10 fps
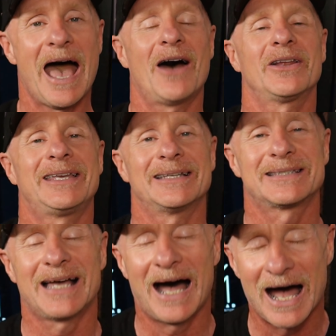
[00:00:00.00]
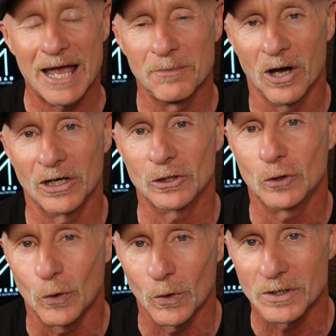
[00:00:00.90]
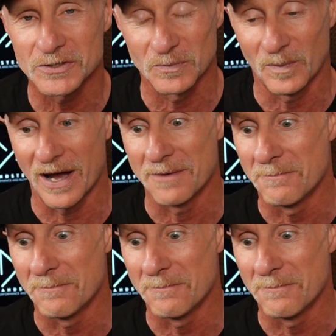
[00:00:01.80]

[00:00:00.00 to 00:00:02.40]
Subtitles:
how to get time on a course by